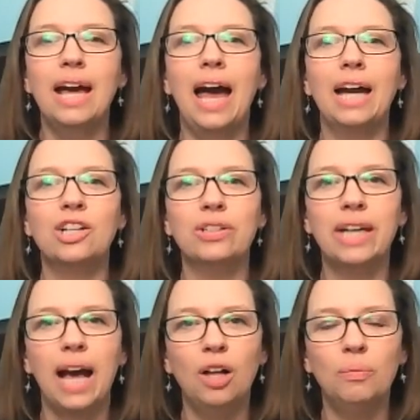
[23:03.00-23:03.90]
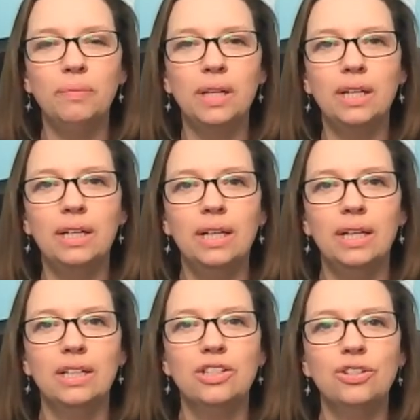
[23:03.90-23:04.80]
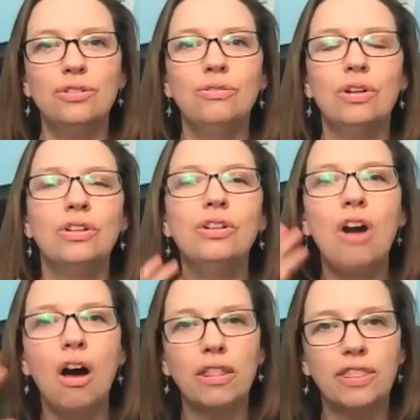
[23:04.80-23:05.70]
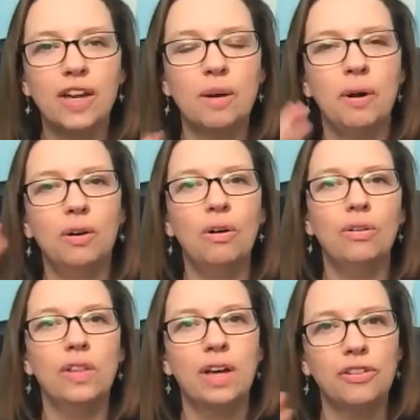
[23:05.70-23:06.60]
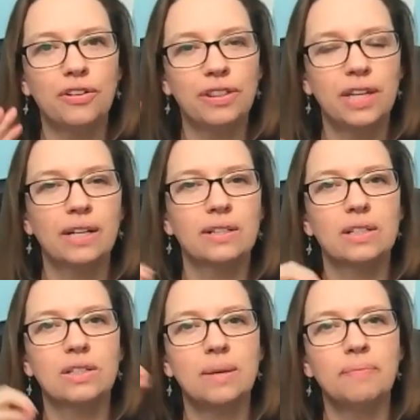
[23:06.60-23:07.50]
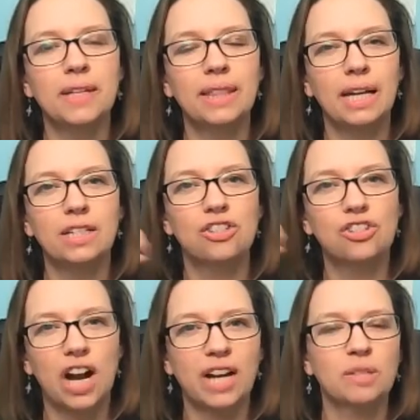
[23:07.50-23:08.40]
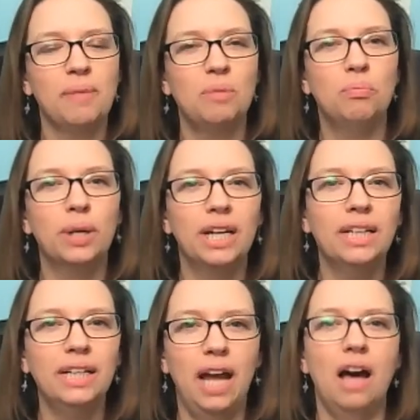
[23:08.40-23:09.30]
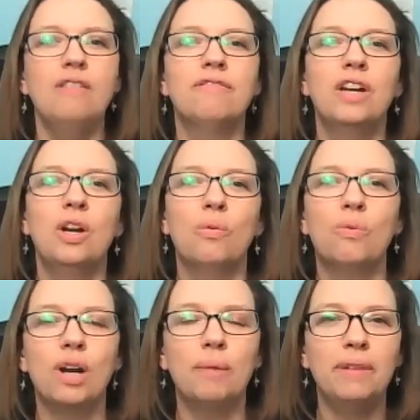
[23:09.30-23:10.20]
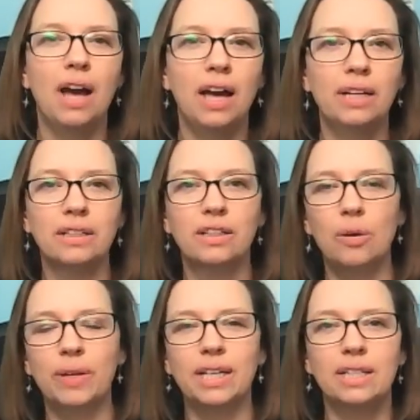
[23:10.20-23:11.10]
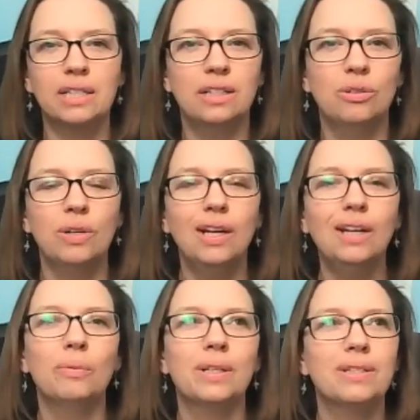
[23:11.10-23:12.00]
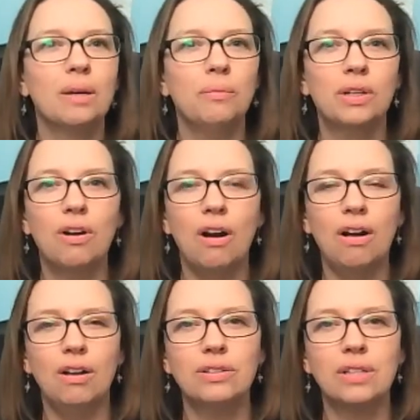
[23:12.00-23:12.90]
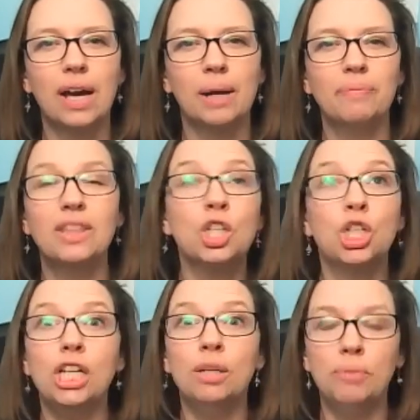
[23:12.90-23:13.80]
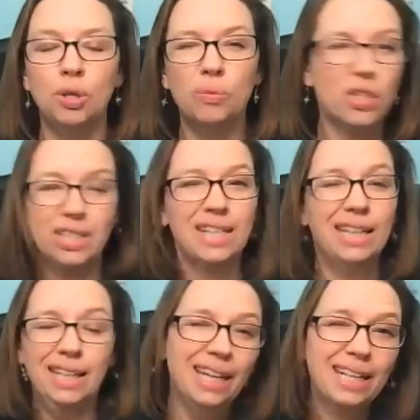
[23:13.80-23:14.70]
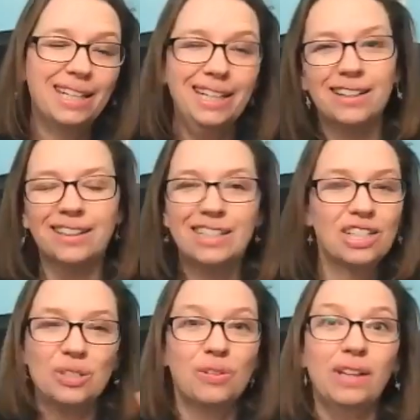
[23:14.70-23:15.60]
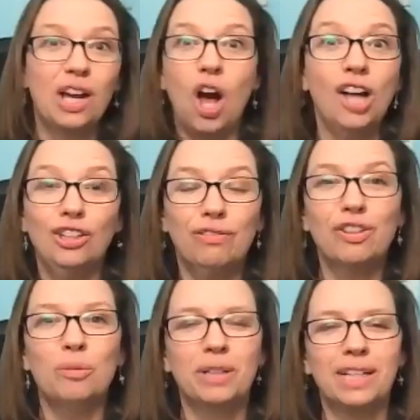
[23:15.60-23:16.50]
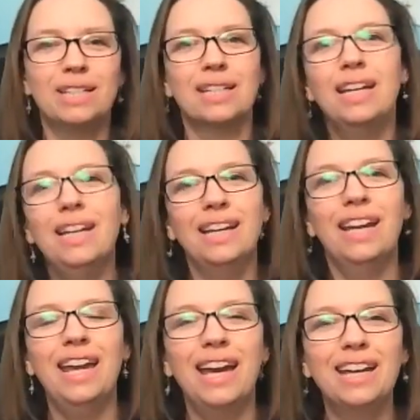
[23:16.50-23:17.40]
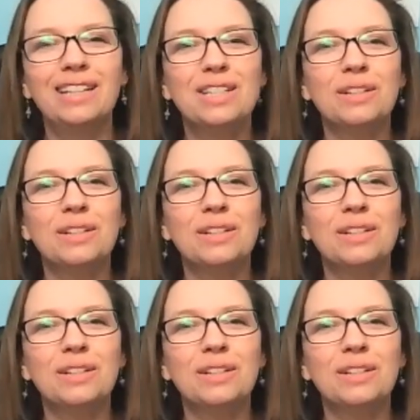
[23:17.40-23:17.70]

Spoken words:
actually help me to not think about all the other things. It's something that distracts my brain enough where I'm not going into what someone calls the Cheetah Mode, which is like, you're just sort of like all over the place. And